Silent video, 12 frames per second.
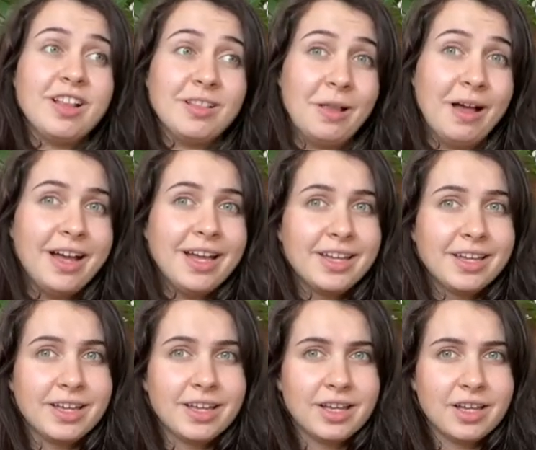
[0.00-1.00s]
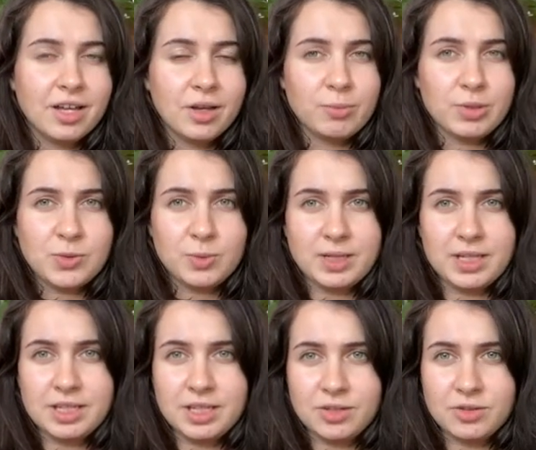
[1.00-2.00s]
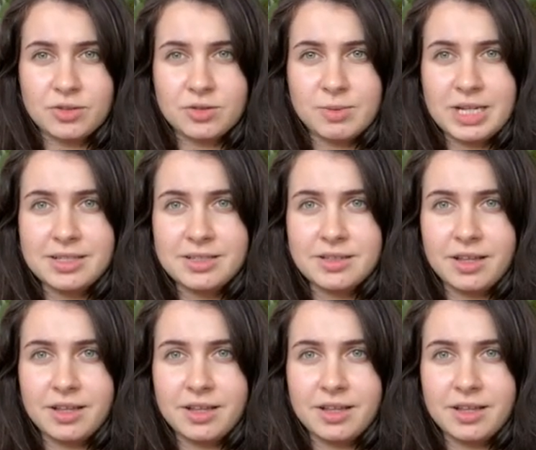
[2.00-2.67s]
a lot between instruments,